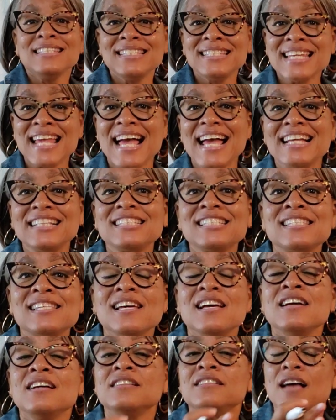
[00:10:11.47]
let's
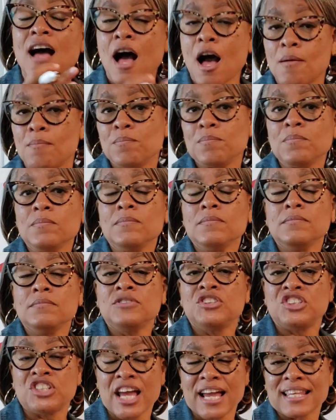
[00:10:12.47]

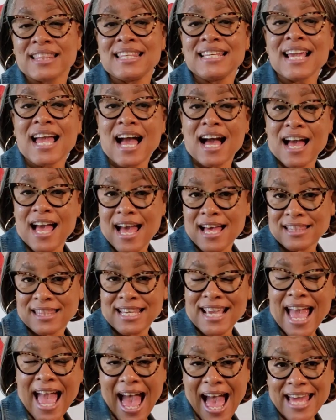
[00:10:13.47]
check the
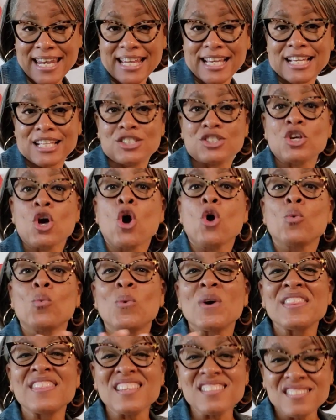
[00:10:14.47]
add-ins
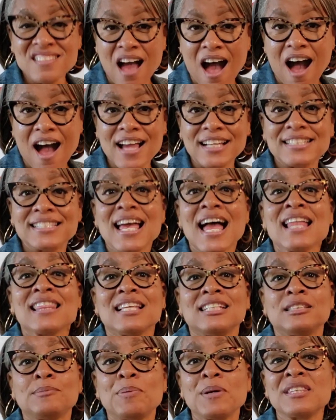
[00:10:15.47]
with the dots.
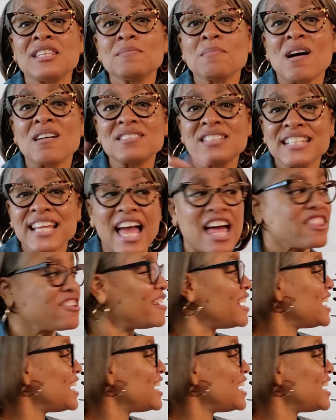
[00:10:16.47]
Let's put them all together